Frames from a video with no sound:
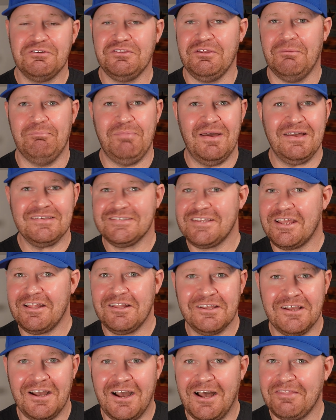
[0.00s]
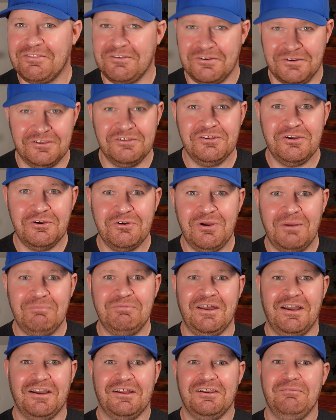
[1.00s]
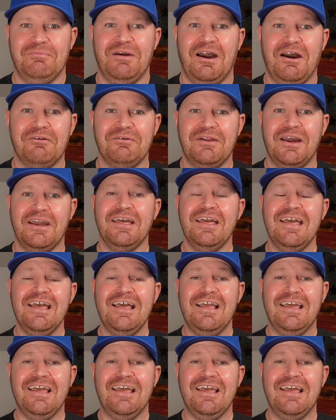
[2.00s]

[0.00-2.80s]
the best-selling author, you know who I'm talking about, right?